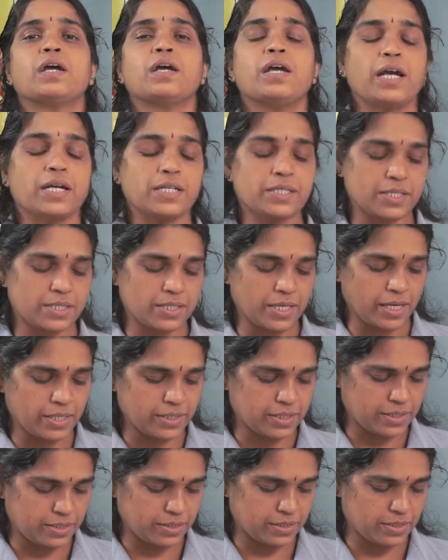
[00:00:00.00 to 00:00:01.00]

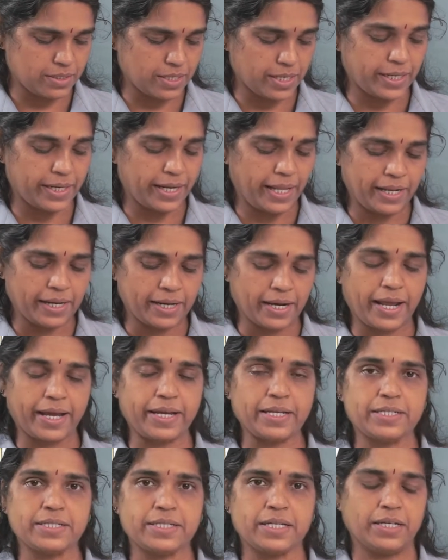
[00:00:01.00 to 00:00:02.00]
exercises, read and
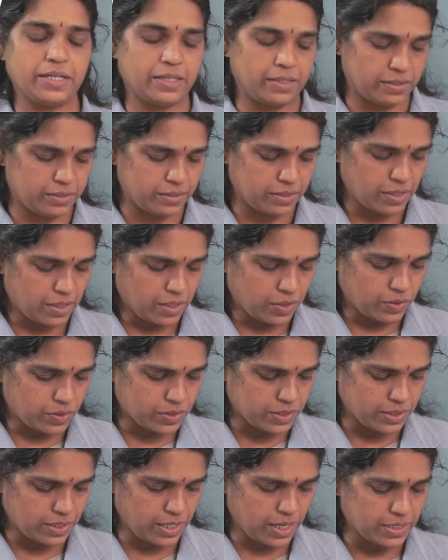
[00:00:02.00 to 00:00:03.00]
write, and
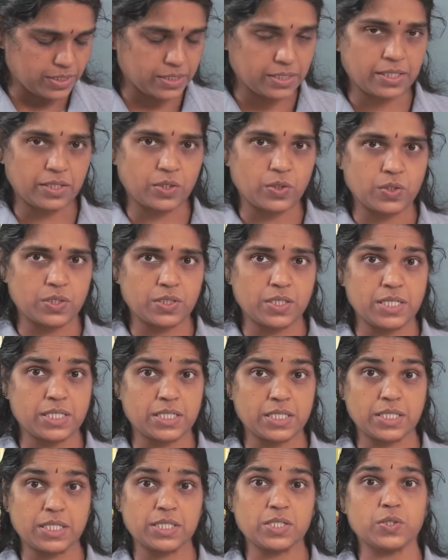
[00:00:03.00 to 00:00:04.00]
answer
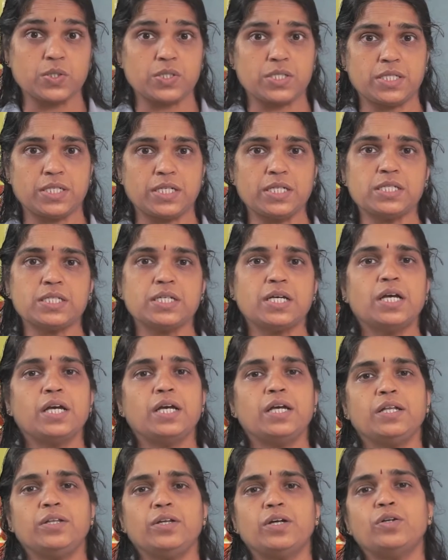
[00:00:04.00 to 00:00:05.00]
these questions
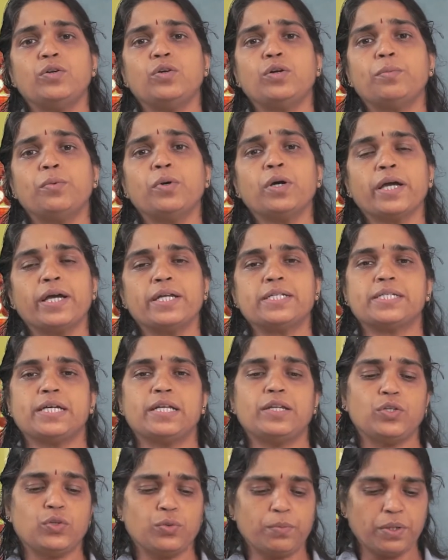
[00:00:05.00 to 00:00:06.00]
in your notebook and
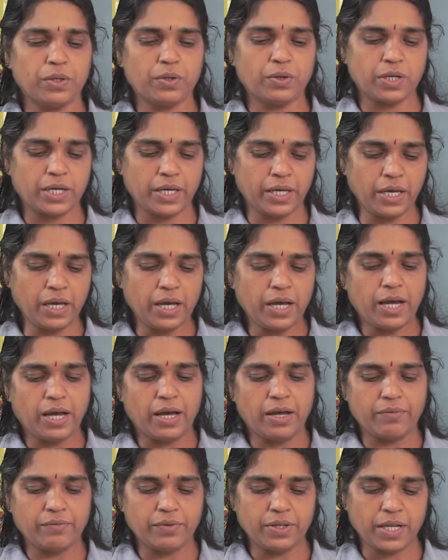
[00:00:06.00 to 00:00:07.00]
send to me. Okay,
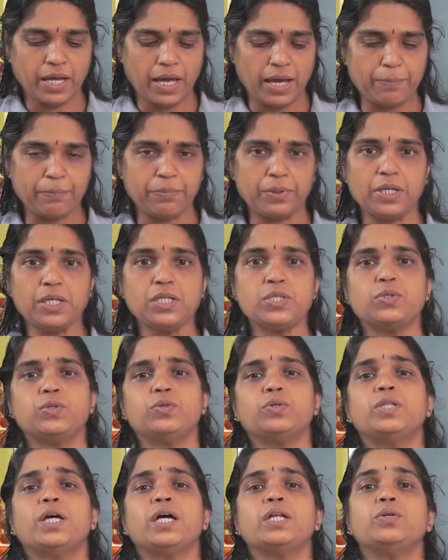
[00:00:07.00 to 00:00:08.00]
I am very happy to
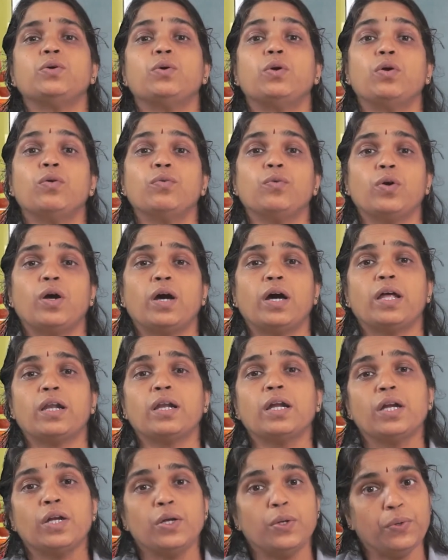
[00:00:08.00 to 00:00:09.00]
know that all of you
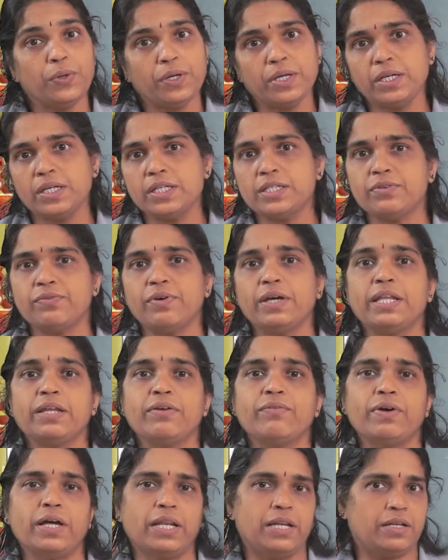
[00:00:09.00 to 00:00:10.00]
are doing it
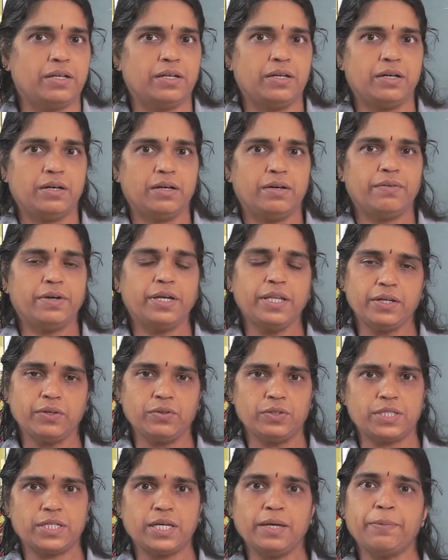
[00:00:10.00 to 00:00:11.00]
very well. Very
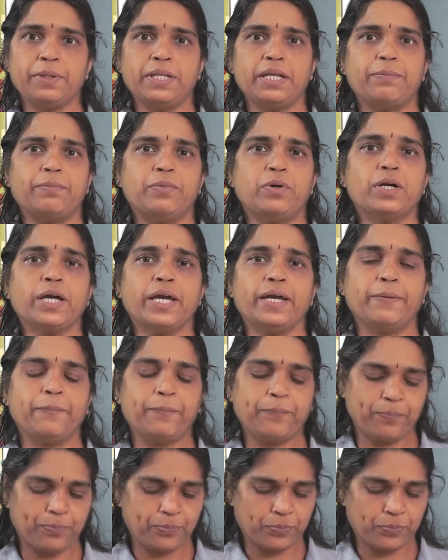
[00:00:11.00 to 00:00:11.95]
good. Keep it up. Okay.